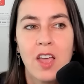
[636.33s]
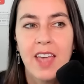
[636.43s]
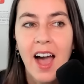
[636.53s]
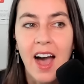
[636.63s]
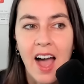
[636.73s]

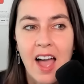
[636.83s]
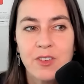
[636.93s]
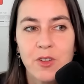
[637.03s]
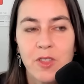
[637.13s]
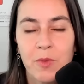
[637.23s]
Yeah, I
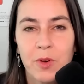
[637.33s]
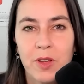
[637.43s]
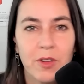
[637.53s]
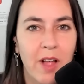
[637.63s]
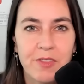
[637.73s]
don't know that
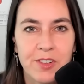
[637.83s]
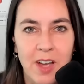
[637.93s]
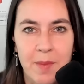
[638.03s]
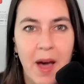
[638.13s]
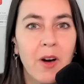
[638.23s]
it'll ever
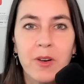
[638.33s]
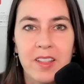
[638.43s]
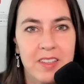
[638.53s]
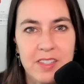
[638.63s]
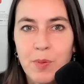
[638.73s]
come out at this